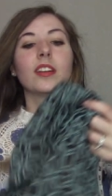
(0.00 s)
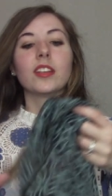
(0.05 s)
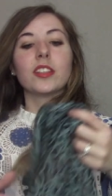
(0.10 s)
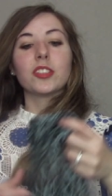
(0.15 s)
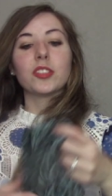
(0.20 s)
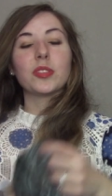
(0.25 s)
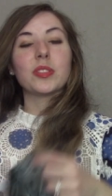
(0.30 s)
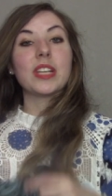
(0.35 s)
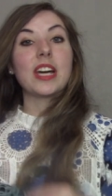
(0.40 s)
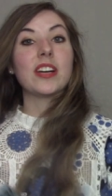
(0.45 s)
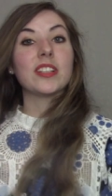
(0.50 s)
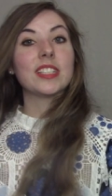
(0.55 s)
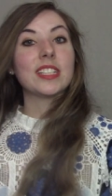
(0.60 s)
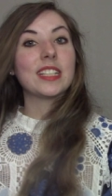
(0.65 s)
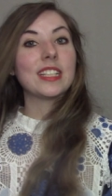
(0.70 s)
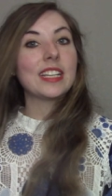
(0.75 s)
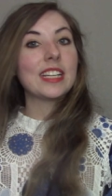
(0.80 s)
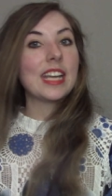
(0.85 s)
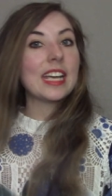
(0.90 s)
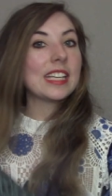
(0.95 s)

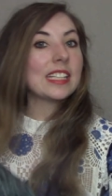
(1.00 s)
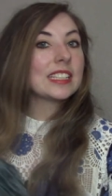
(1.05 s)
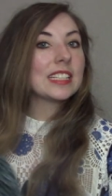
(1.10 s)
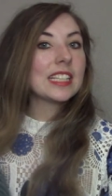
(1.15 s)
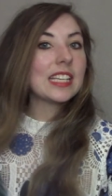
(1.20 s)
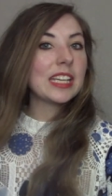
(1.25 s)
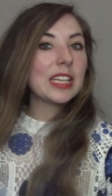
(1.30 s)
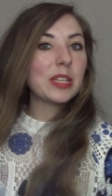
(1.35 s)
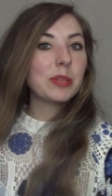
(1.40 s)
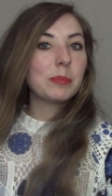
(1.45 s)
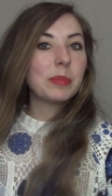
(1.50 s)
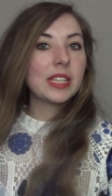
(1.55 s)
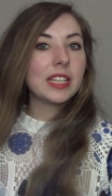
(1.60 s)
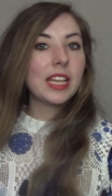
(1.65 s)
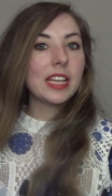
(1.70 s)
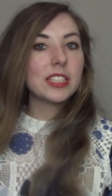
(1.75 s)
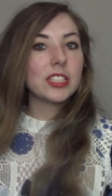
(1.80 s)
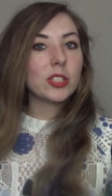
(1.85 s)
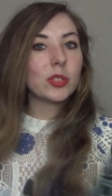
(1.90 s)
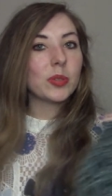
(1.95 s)
2018, but
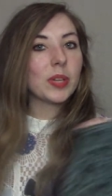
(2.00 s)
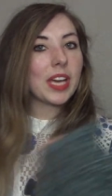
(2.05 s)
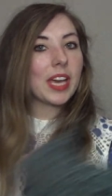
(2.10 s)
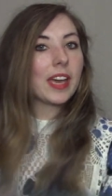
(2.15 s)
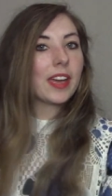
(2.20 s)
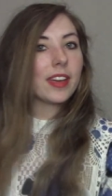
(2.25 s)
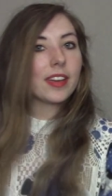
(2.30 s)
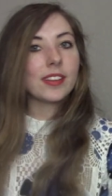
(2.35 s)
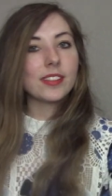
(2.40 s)
that's okay.